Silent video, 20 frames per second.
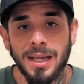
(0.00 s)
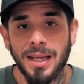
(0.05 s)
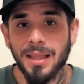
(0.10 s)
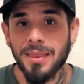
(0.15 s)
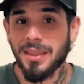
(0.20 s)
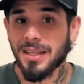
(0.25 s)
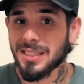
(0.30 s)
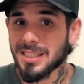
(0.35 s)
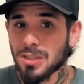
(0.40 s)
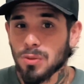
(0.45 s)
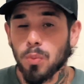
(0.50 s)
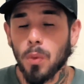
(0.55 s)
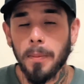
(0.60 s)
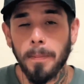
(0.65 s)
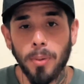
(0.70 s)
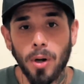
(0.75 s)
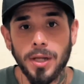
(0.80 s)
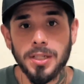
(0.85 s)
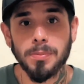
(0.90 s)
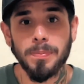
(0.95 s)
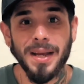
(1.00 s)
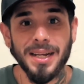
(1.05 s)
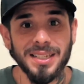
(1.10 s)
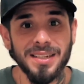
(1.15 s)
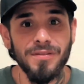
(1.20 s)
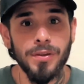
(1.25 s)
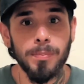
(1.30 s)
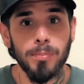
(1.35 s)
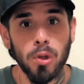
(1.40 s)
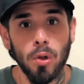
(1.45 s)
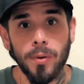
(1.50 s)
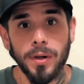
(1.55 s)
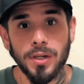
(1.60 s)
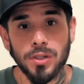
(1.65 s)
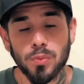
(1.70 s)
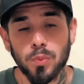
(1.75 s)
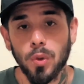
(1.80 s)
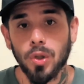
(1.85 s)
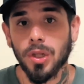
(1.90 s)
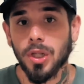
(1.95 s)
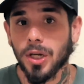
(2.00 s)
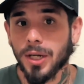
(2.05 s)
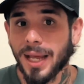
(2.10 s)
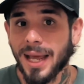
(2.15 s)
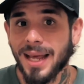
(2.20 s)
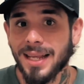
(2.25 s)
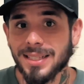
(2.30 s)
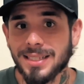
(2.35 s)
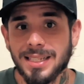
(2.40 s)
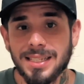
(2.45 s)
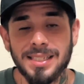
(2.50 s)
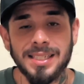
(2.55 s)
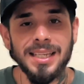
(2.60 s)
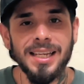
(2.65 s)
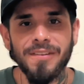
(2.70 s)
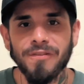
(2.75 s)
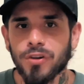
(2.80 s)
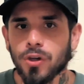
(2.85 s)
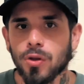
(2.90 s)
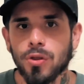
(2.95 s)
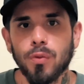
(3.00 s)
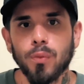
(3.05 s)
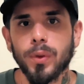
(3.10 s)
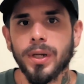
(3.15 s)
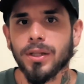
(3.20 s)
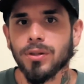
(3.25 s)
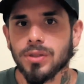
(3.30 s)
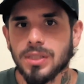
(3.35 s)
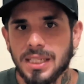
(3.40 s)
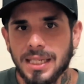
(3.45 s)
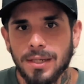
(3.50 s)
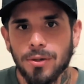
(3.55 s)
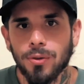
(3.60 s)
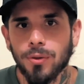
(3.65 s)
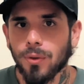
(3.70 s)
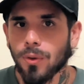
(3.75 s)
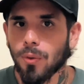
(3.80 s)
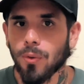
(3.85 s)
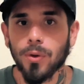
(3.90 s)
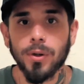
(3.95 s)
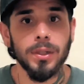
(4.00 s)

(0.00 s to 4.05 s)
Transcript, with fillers: This is what prospective employers will look at to see if you're the real deal or